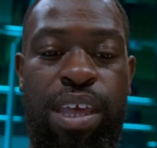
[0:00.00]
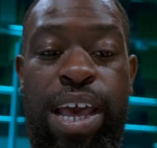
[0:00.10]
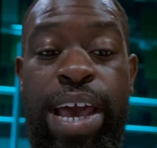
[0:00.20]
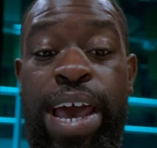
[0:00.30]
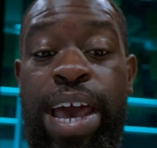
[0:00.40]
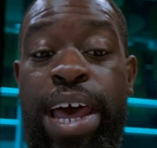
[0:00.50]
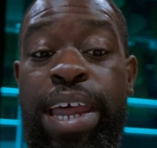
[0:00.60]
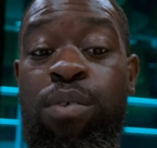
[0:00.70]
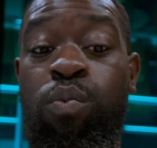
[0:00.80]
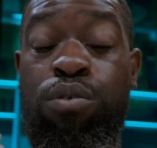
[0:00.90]

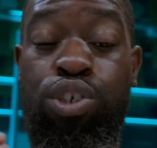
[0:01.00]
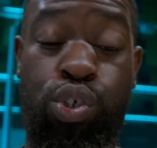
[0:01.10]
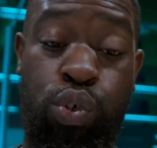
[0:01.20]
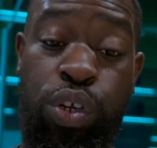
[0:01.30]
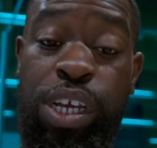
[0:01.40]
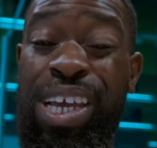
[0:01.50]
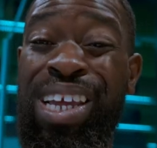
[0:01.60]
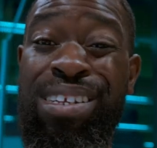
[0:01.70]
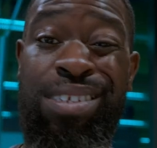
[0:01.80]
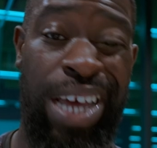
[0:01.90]
and was shooting
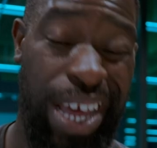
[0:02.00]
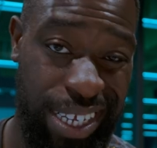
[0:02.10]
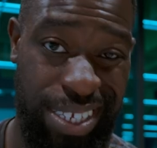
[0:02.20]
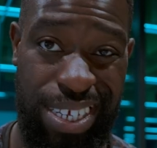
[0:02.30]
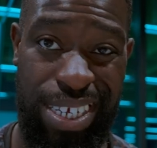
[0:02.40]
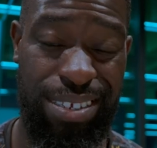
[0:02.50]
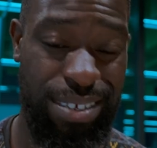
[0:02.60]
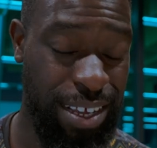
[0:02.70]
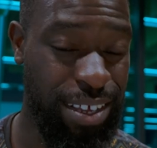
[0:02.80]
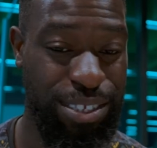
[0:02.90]
in
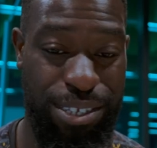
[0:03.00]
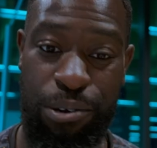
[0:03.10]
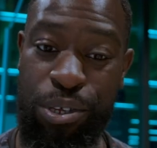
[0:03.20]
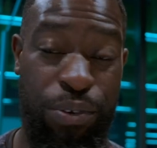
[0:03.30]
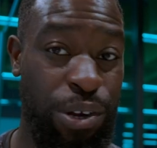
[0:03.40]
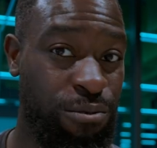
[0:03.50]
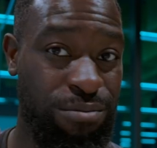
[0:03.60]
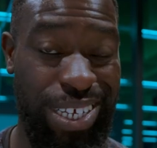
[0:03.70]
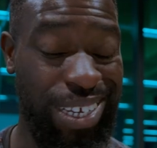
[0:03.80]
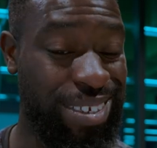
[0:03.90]
Texas. So you know
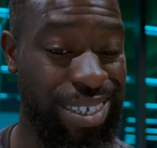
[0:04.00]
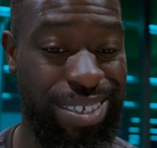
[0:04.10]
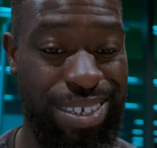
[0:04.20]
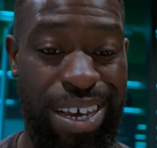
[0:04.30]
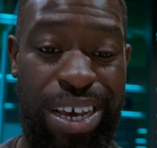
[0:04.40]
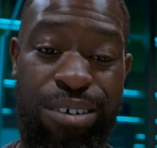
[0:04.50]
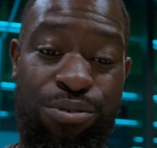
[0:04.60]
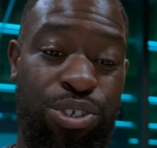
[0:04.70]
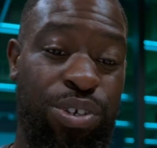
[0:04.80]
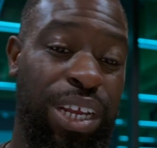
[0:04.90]
Texas.
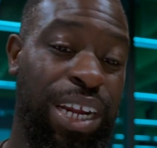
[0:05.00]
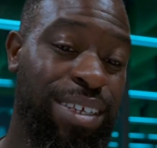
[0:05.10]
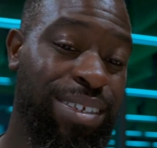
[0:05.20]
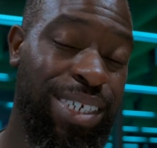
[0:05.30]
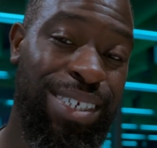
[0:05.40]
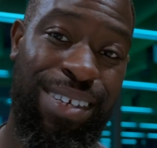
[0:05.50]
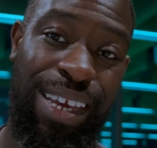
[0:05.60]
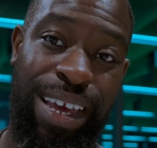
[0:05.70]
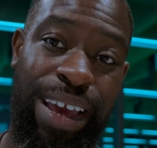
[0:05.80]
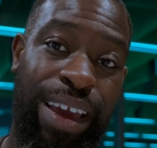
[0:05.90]
Was shooting at
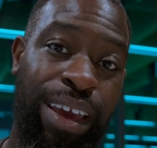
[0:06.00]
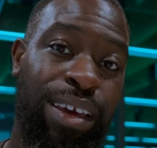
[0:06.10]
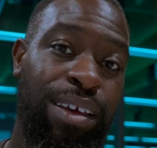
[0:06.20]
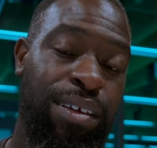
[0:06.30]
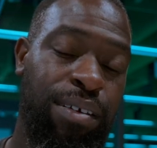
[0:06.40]
6K,